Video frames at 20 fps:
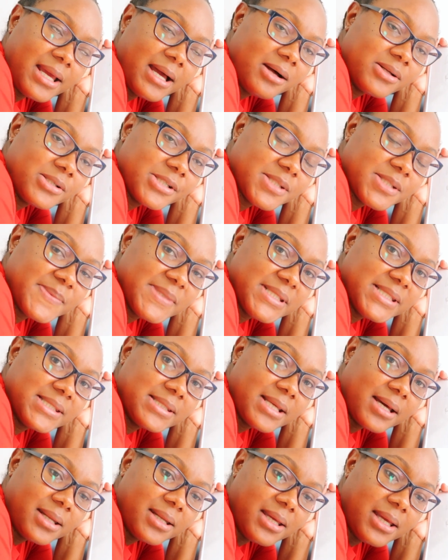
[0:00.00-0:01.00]
I'll just be
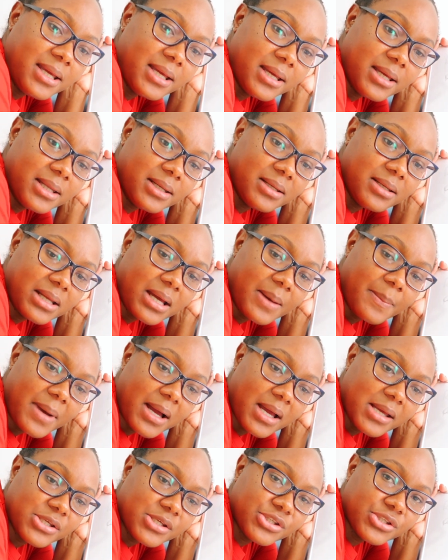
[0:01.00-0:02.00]
studying
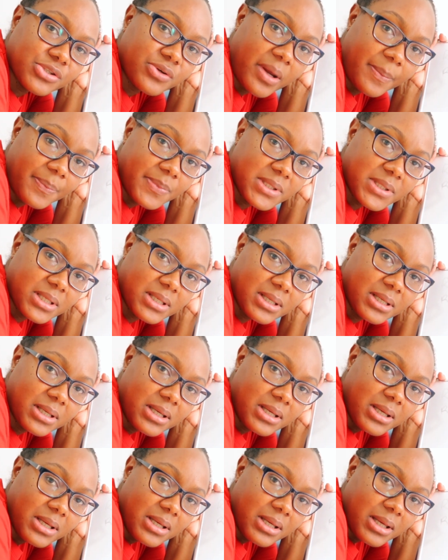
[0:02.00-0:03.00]
my script,
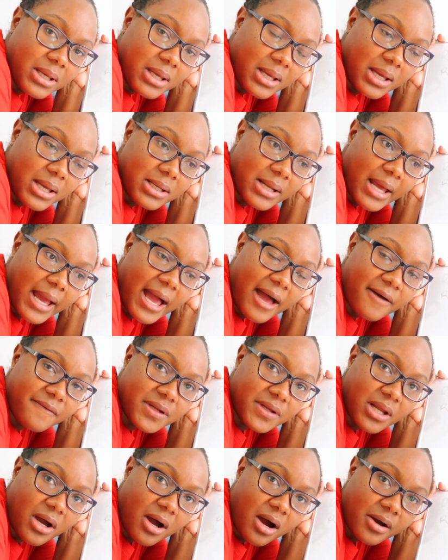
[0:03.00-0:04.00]
and I have
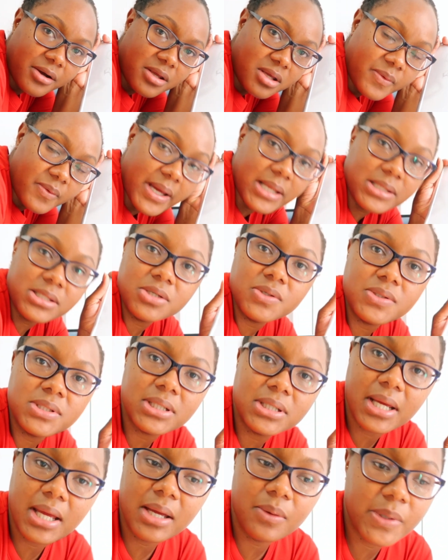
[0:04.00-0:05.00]
an RUA due
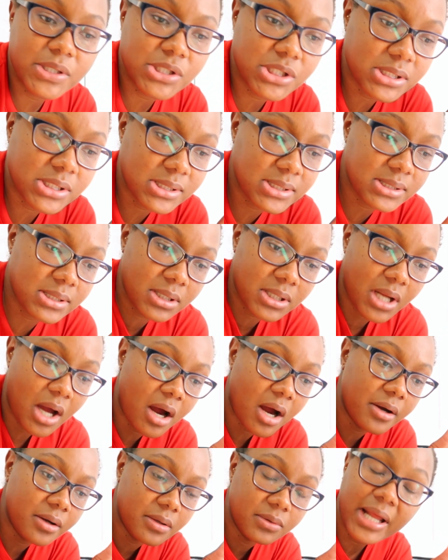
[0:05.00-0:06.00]
today, which is
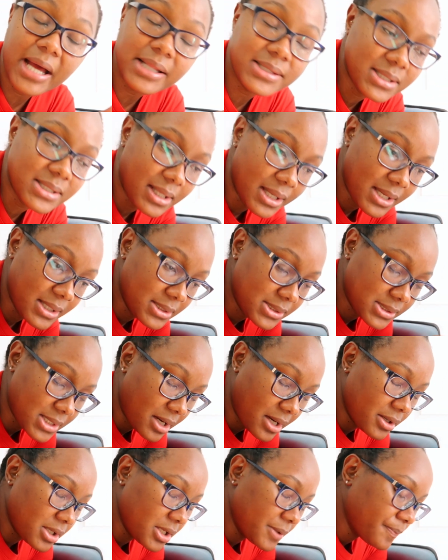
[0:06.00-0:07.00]
not today,
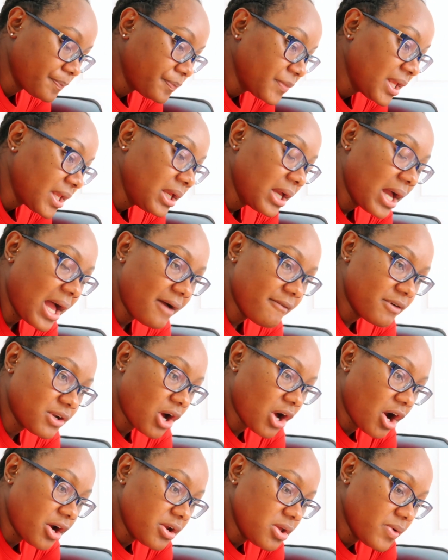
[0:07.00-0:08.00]
sorry. I have
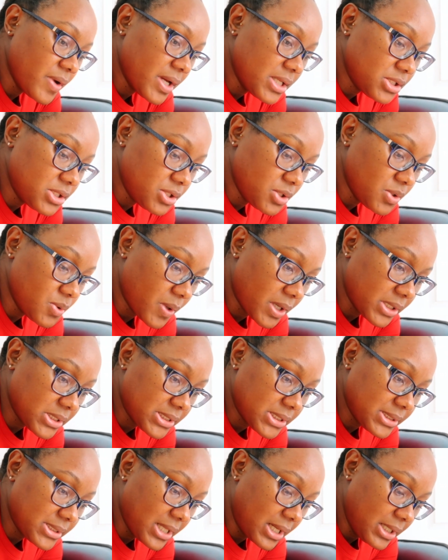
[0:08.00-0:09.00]
an RUA due
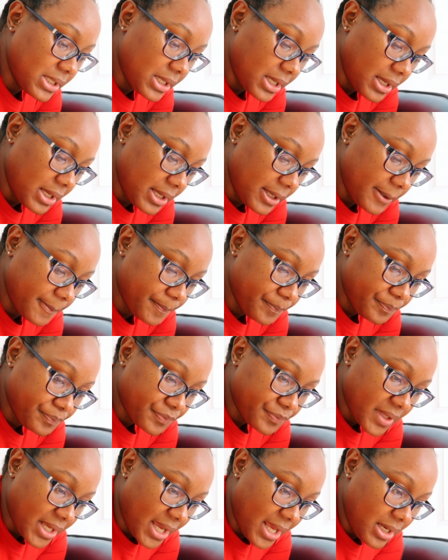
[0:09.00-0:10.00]
on Sunday,
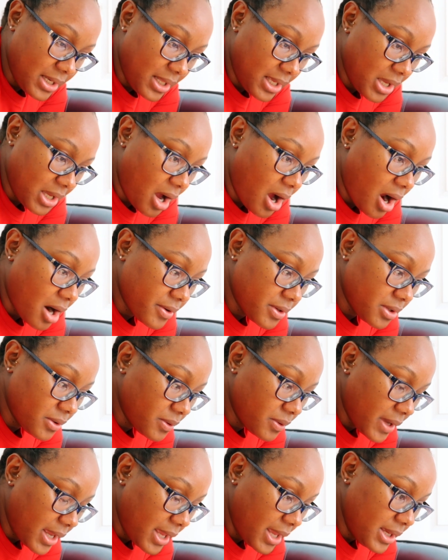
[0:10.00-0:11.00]
and the
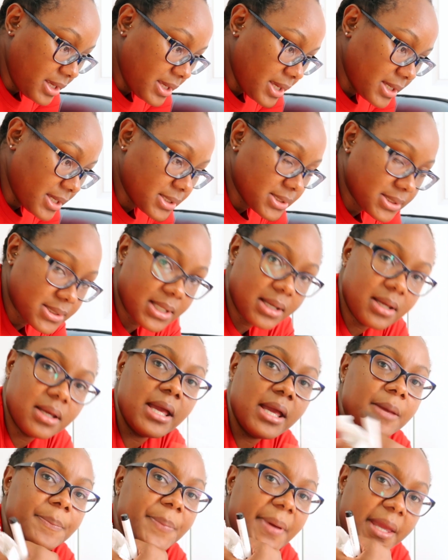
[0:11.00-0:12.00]
RUA is
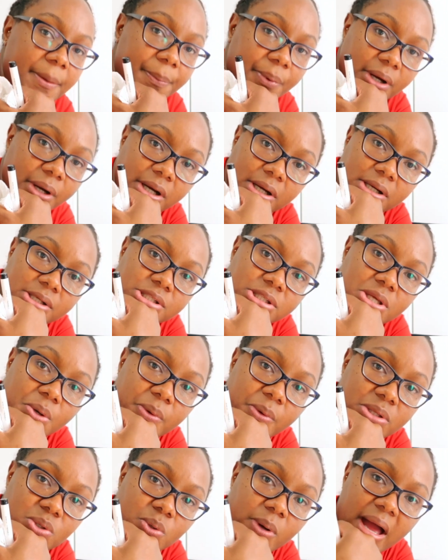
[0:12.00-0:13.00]
a paper.
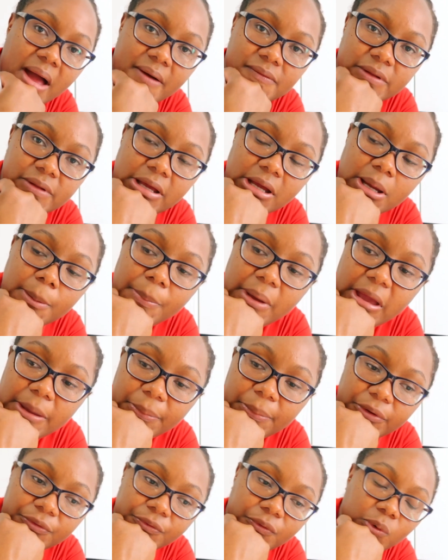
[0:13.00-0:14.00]
So we do have like a
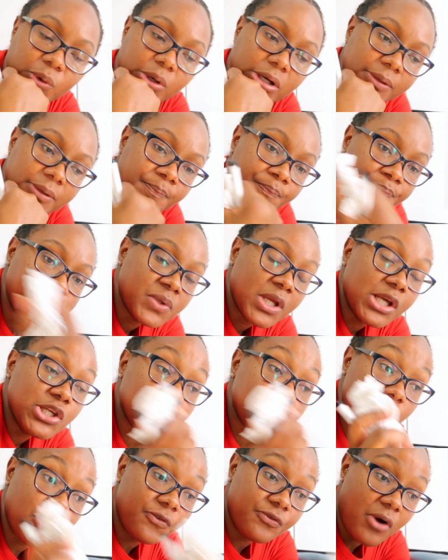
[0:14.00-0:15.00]
paper for,
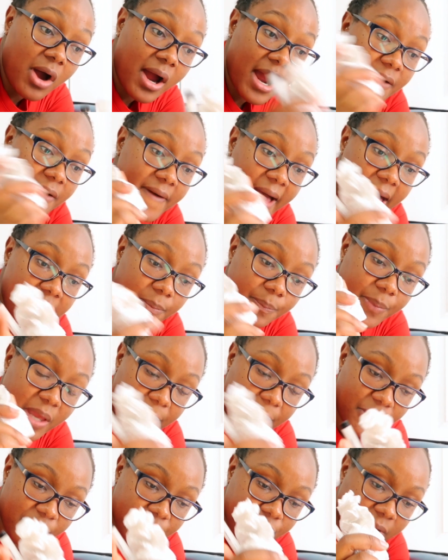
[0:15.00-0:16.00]
so far I've had a
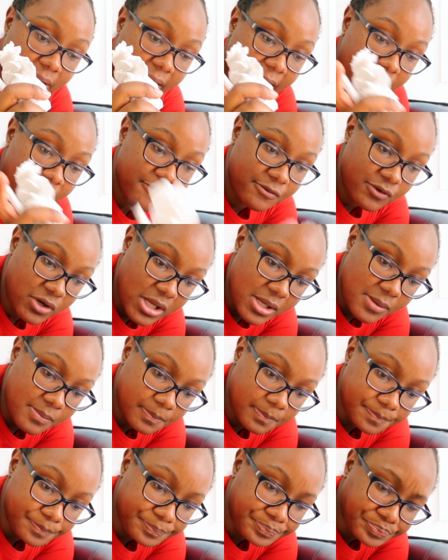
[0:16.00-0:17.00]
paper for
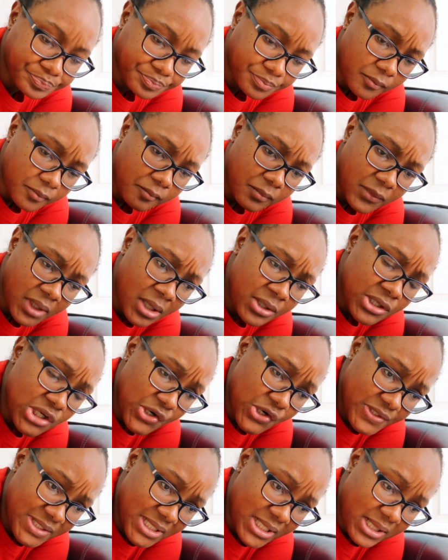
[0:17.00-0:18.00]
every
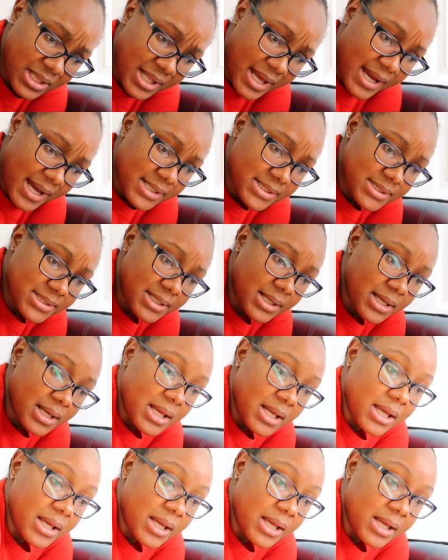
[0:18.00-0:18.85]
nursing class.